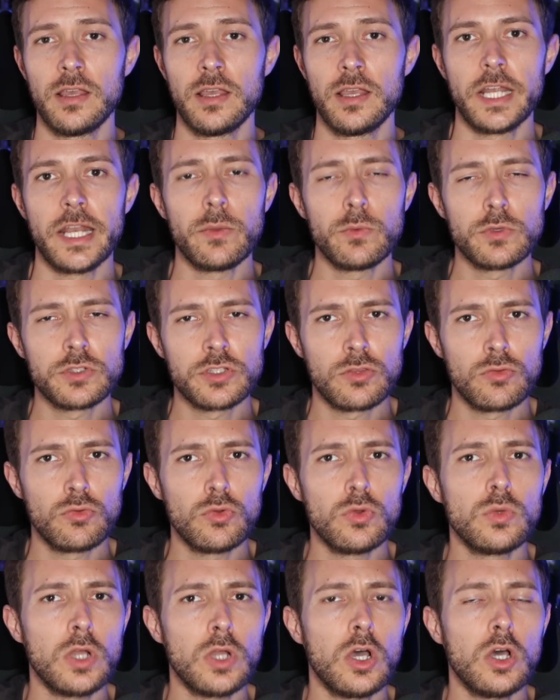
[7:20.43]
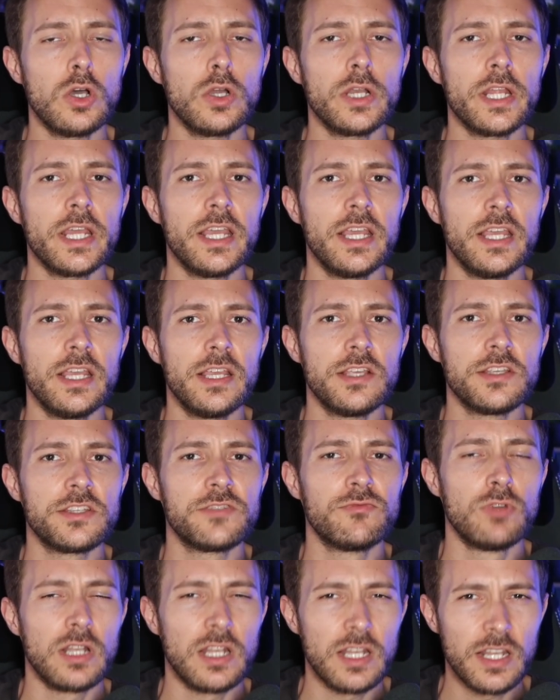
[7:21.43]
And it was through not only his
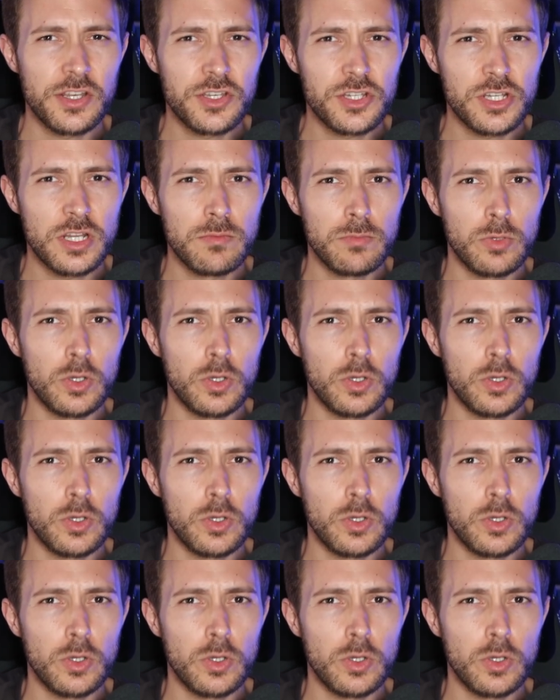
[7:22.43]
religion,